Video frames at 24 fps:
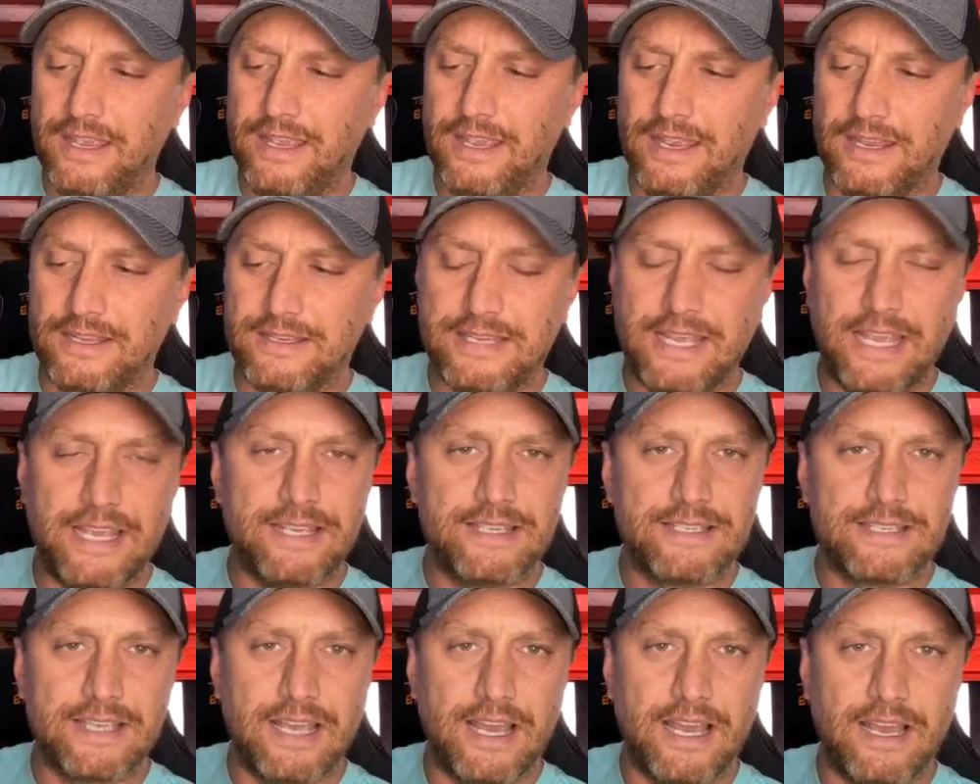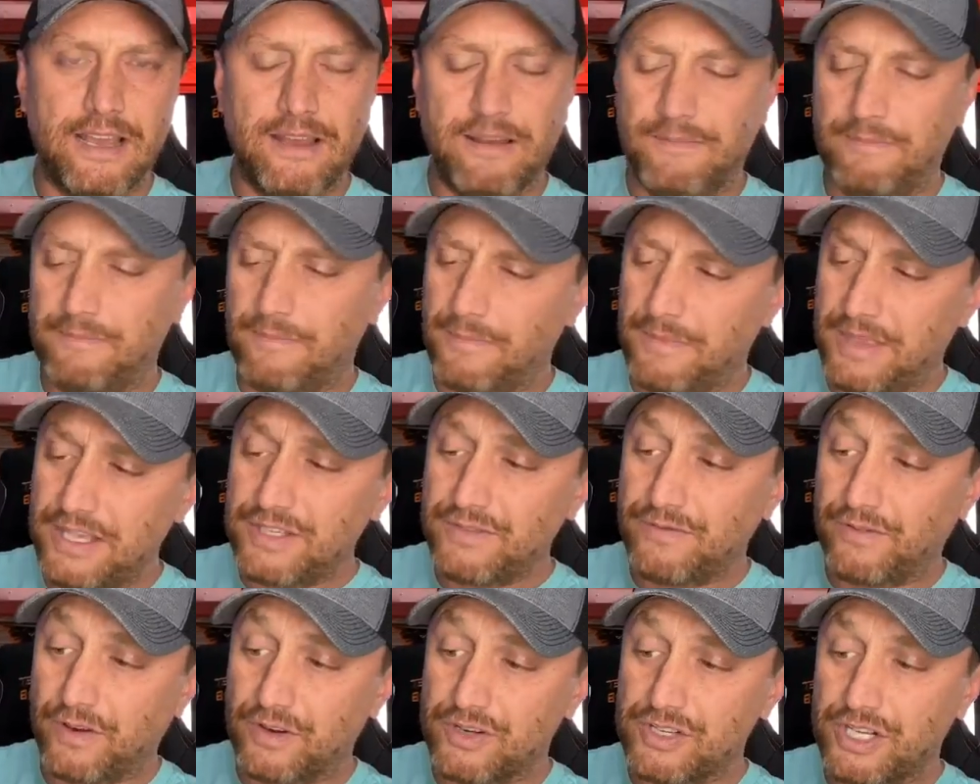It takes this
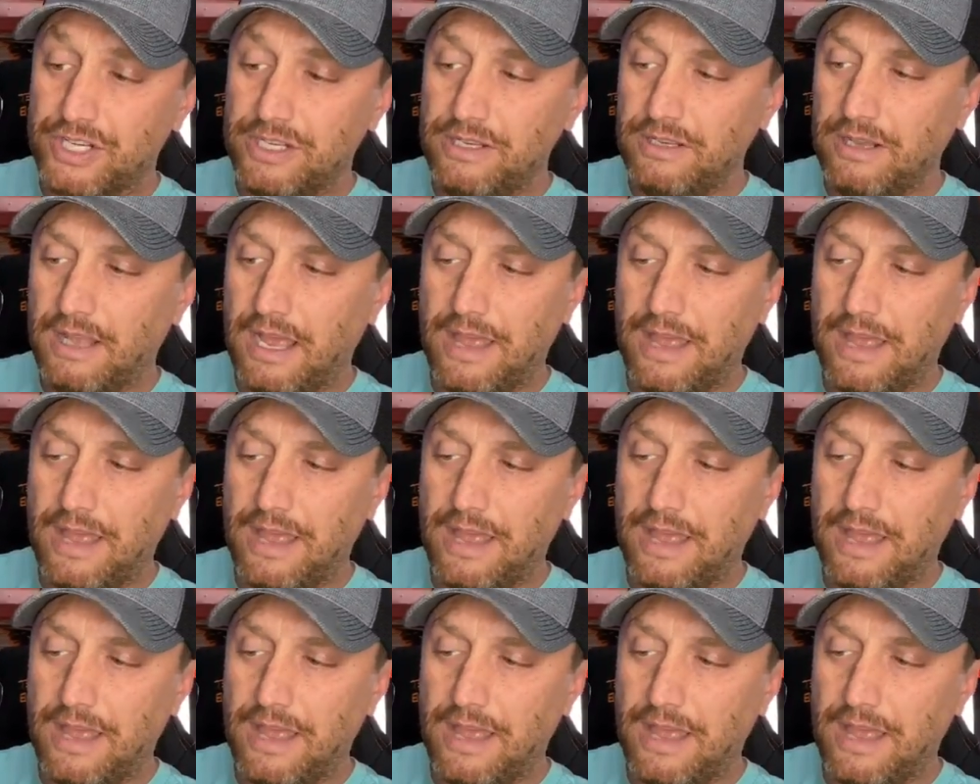version.